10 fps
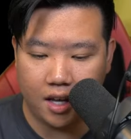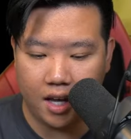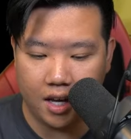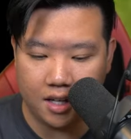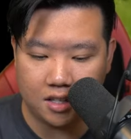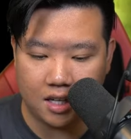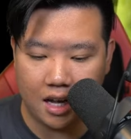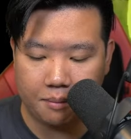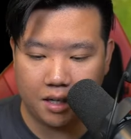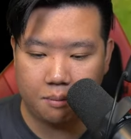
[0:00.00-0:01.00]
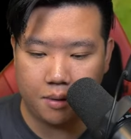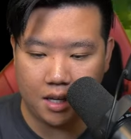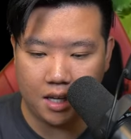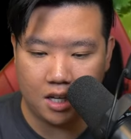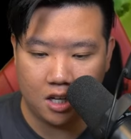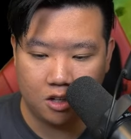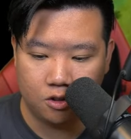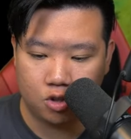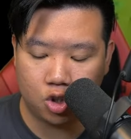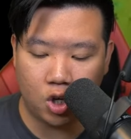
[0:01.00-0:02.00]
And I'm going to be
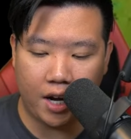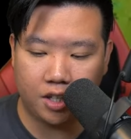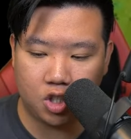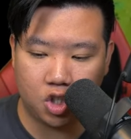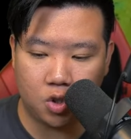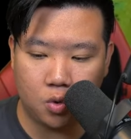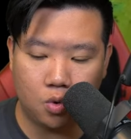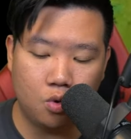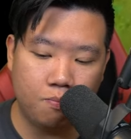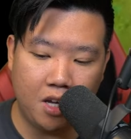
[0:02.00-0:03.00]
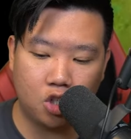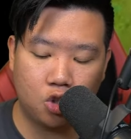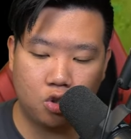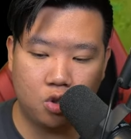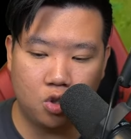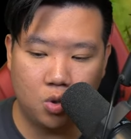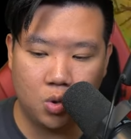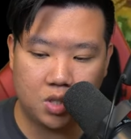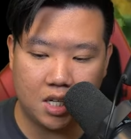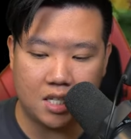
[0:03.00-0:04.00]
trying to make sure to
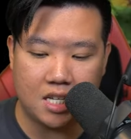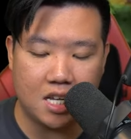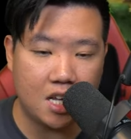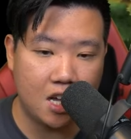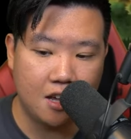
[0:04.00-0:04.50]
use the